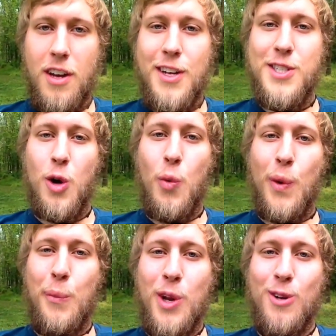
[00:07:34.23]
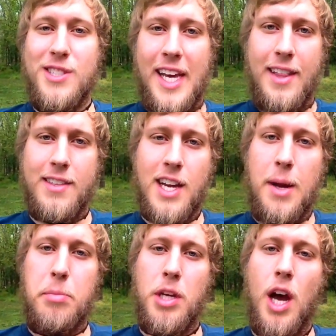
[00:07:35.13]
So when we don't take the
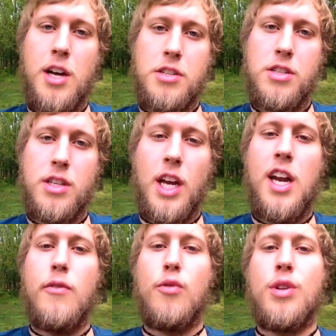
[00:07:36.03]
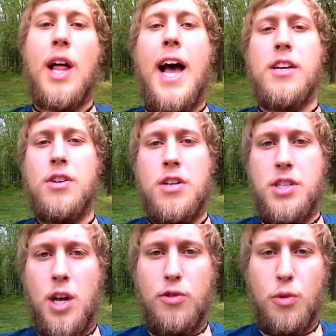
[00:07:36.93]
time to consciously kind of relax
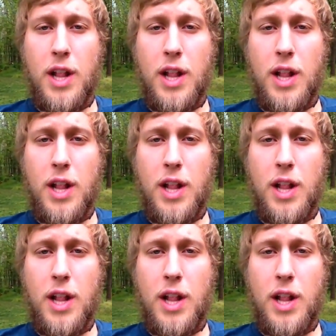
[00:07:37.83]
ourselves,